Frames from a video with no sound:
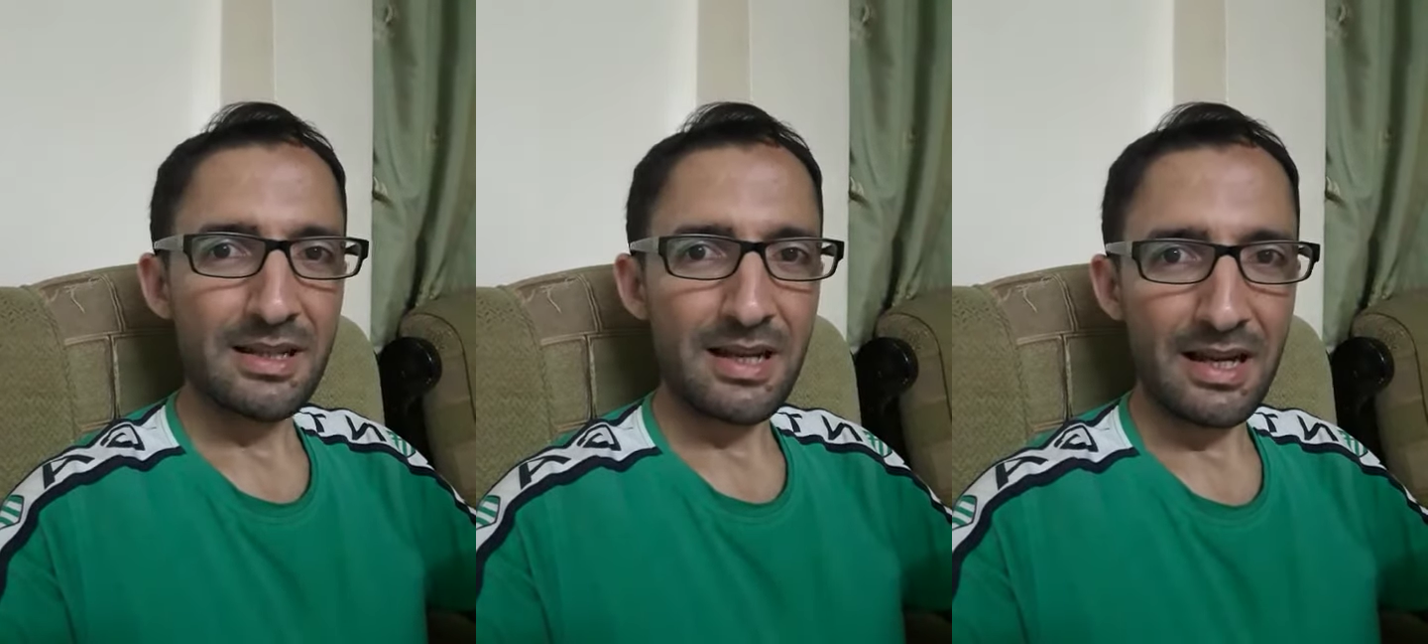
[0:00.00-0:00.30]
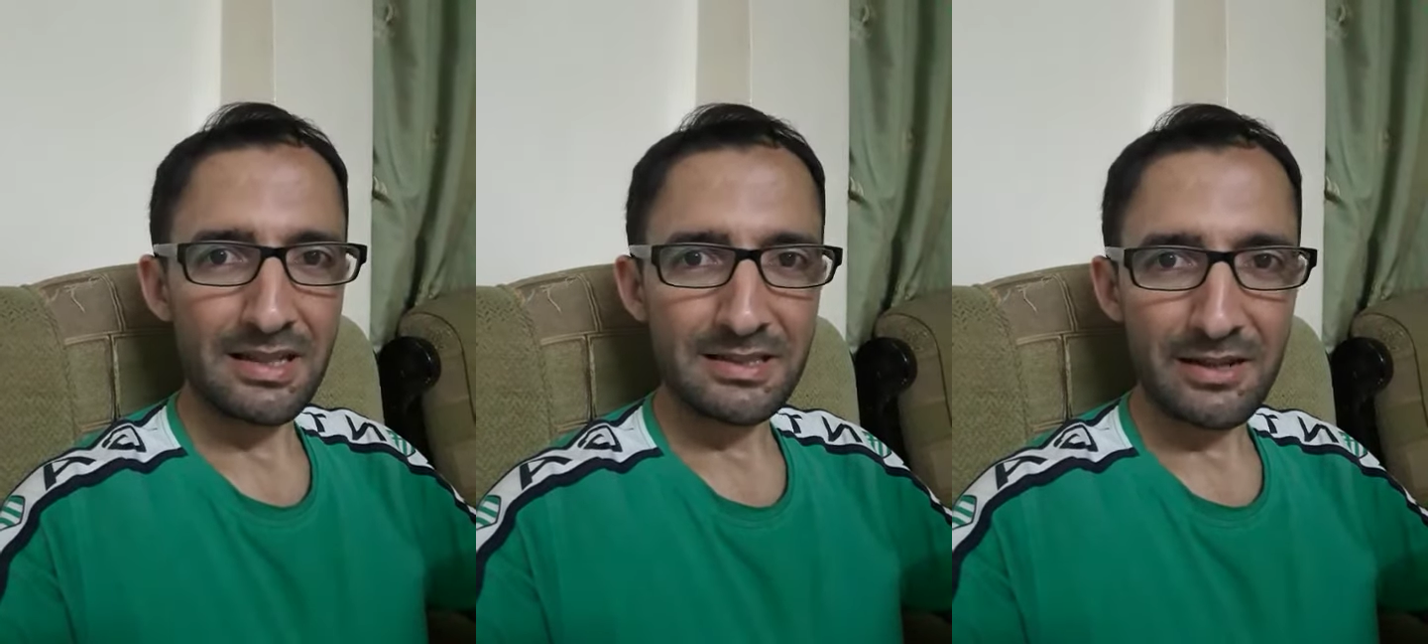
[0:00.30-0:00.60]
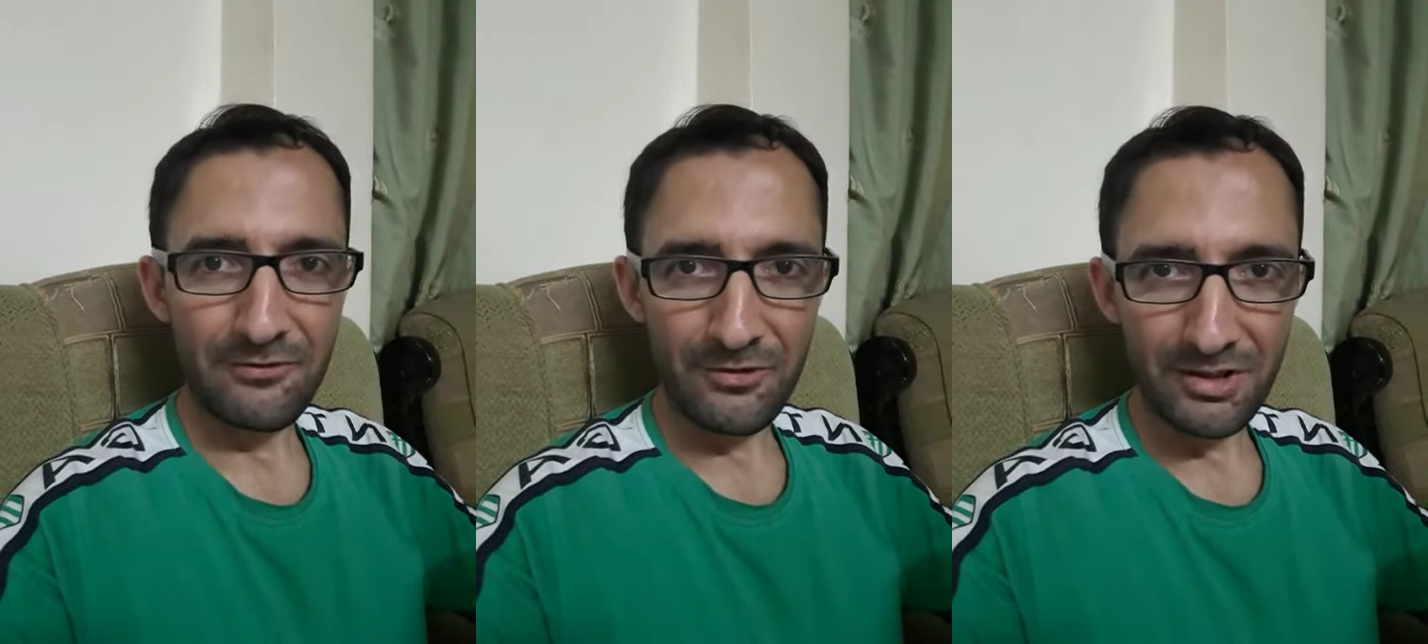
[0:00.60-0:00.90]
as
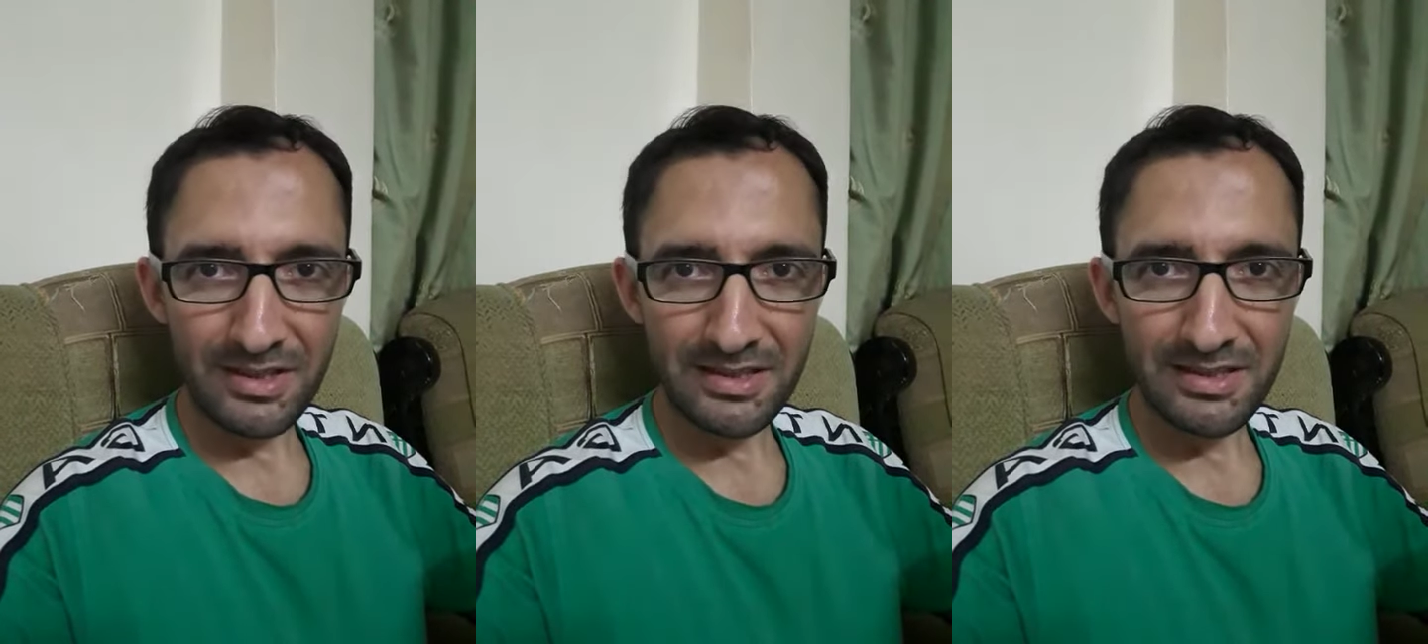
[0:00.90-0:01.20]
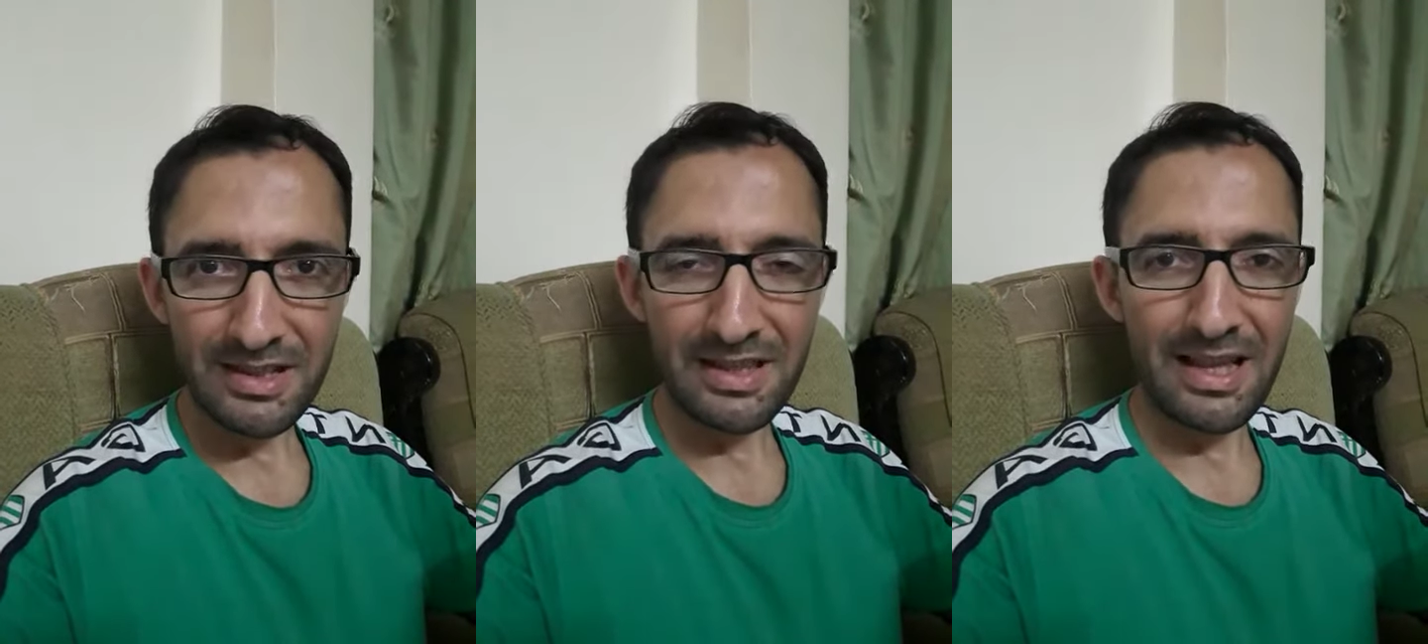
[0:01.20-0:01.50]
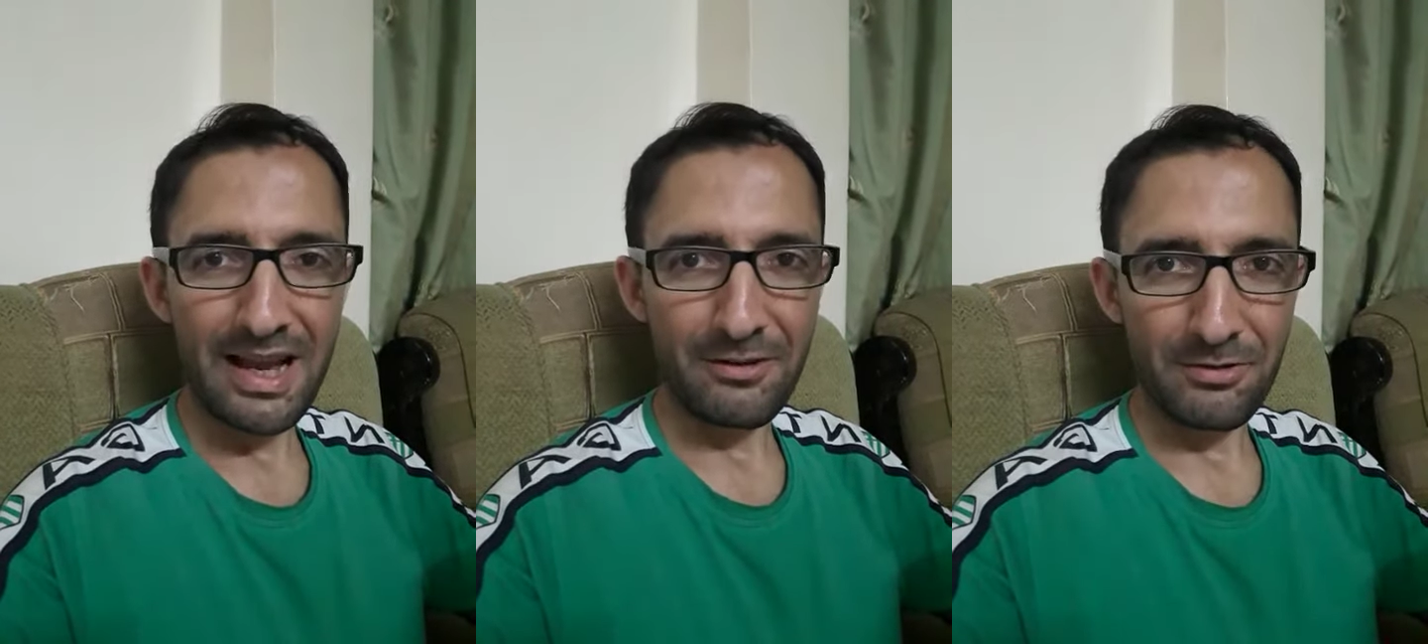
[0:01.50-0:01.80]
a foreign
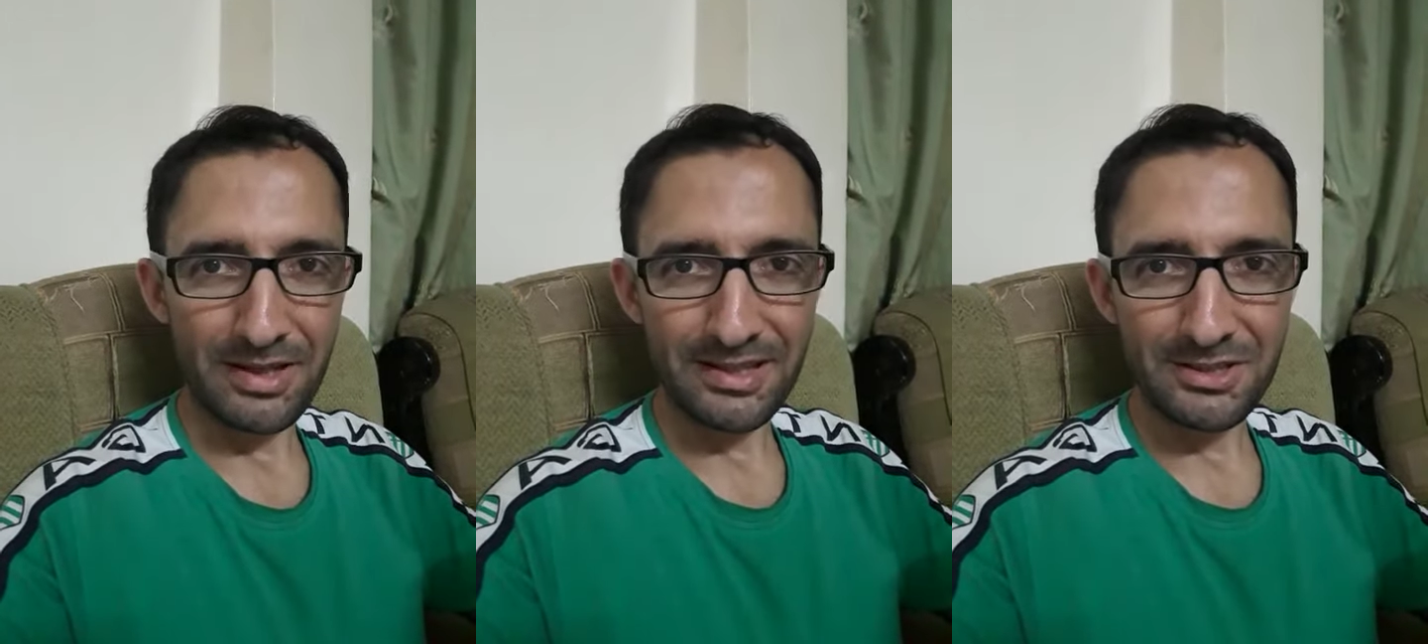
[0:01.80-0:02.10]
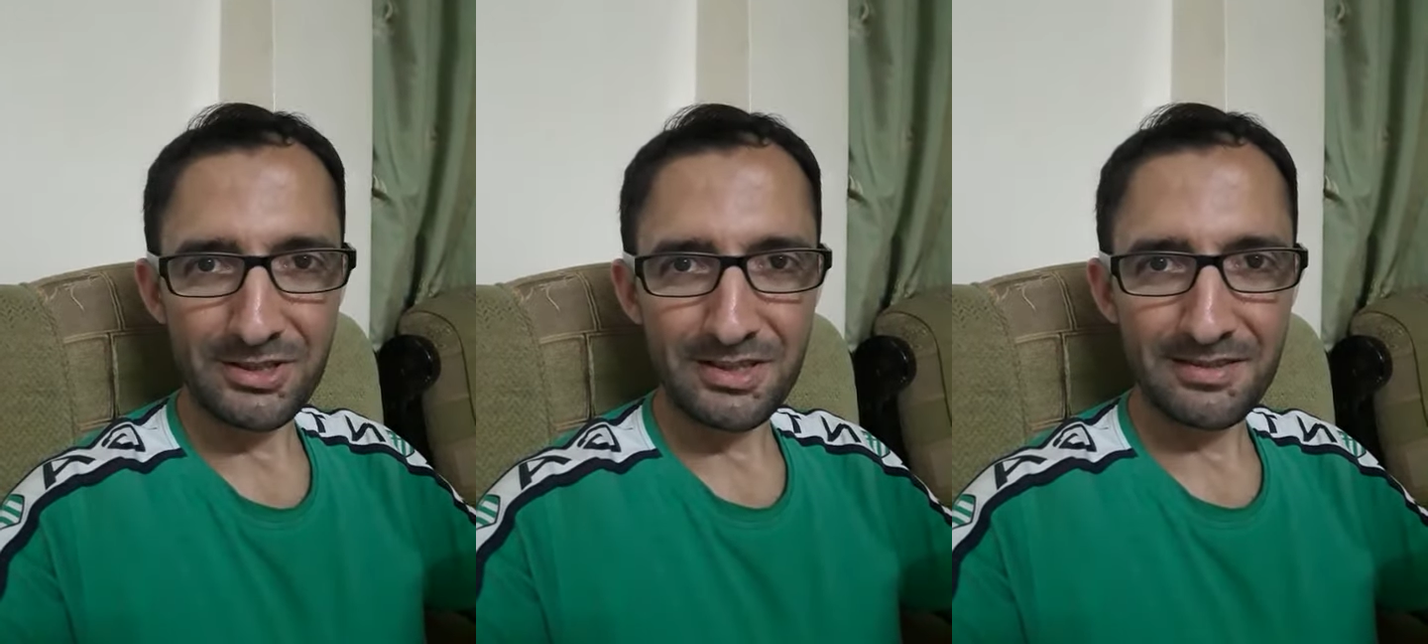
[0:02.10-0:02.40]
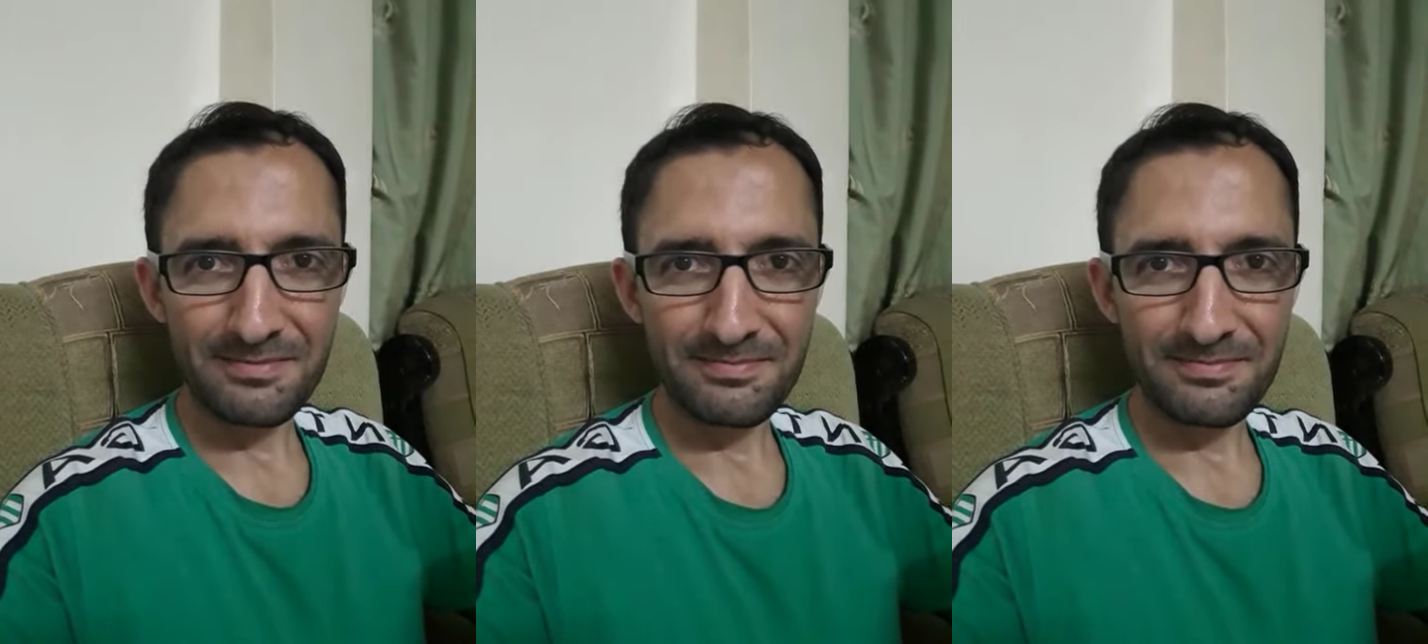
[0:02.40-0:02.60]
language.